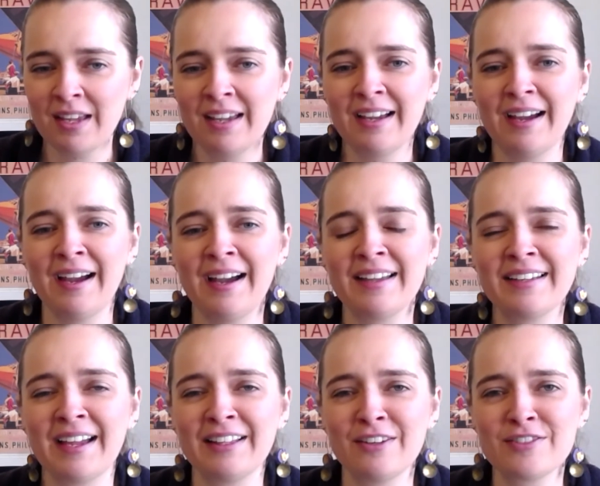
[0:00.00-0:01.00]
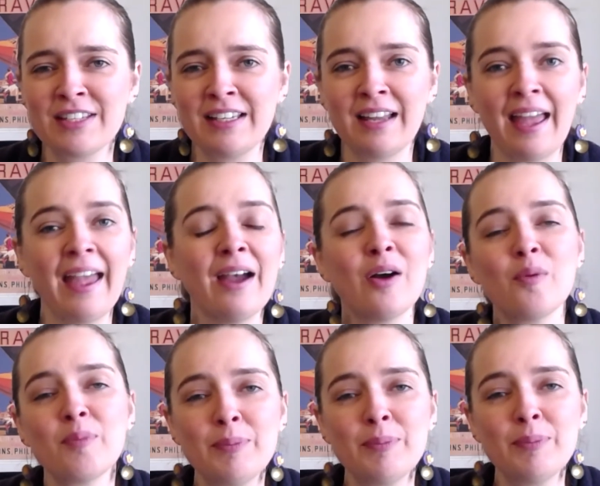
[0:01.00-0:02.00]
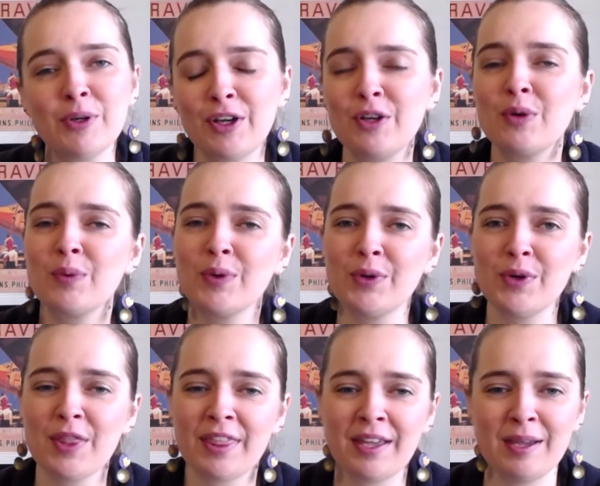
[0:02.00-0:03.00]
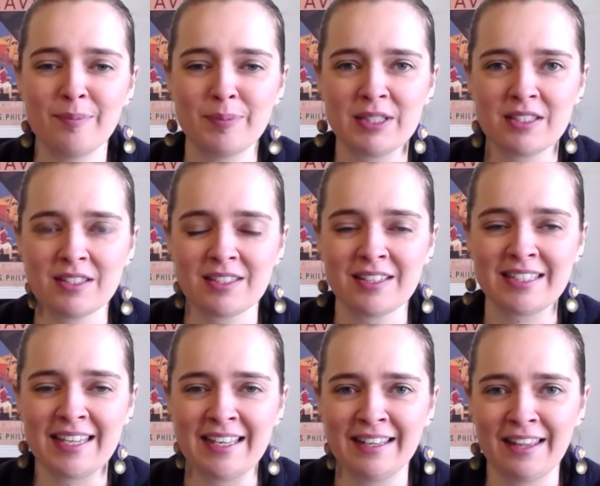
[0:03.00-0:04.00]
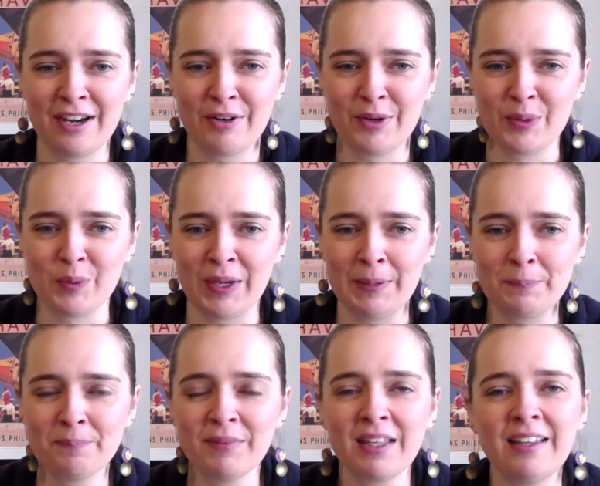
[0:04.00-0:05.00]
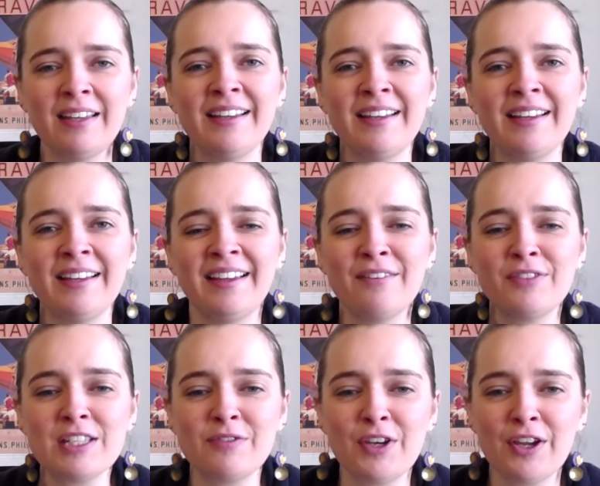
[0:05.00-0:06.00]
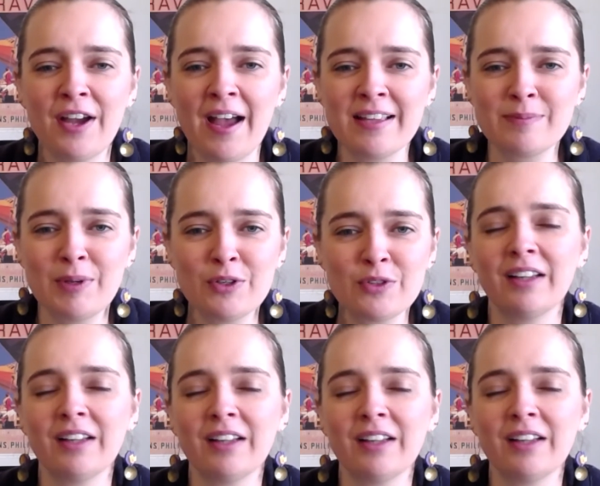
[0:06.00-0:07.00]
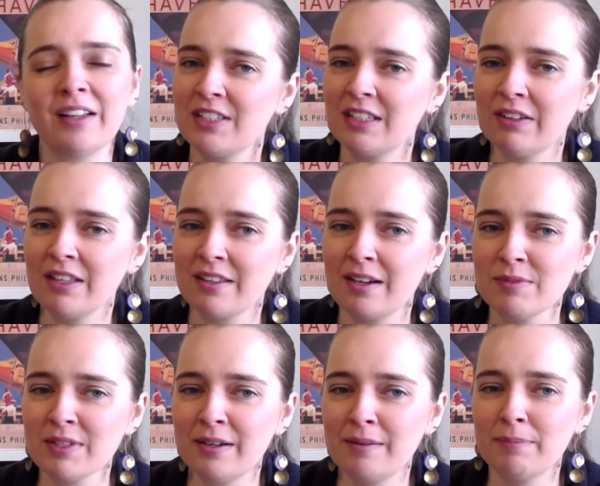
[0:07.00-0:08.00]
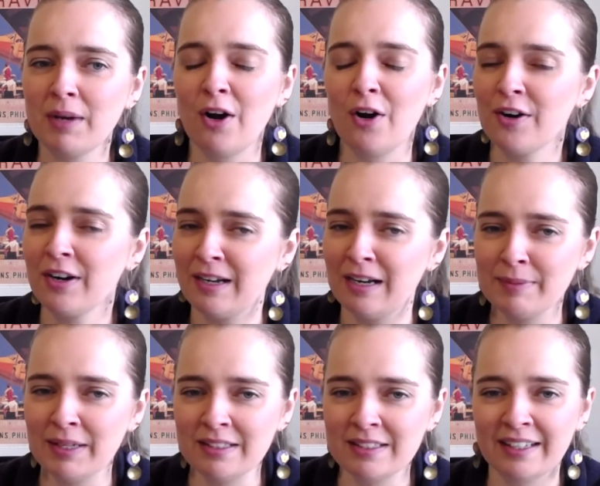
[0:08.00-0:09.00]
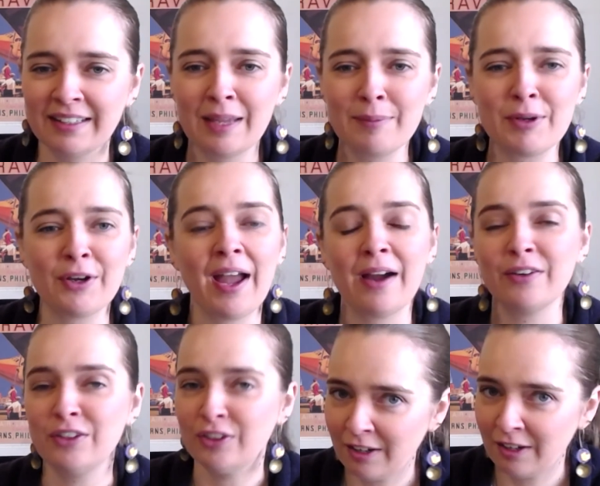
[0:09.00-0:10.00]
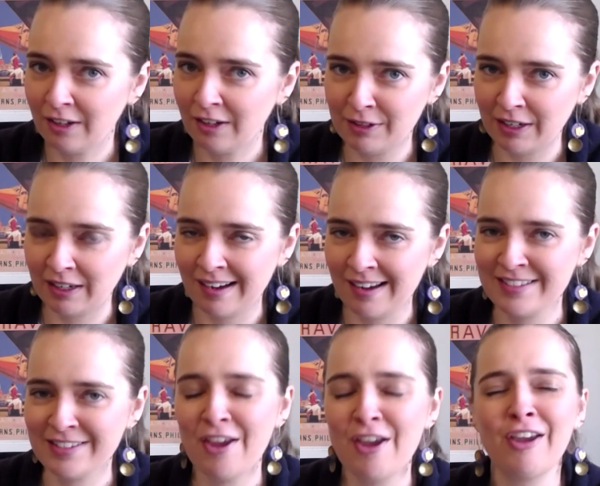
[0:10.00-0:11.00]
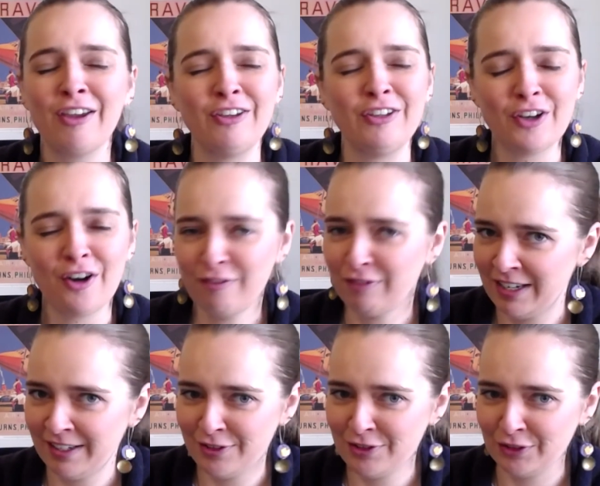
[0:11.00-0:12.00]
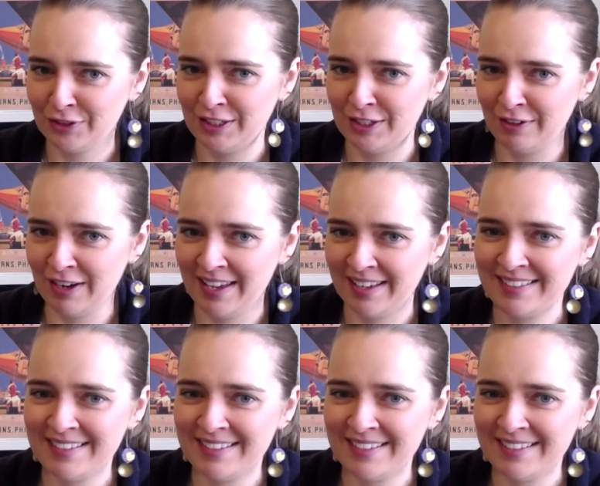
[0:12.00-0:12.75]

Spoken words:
And I love seeing how people can grow their businesses in their own way. If this video has been useful, I'd love you to give it a thumbs up or a comment and let me know how you're going to organize your financial year end.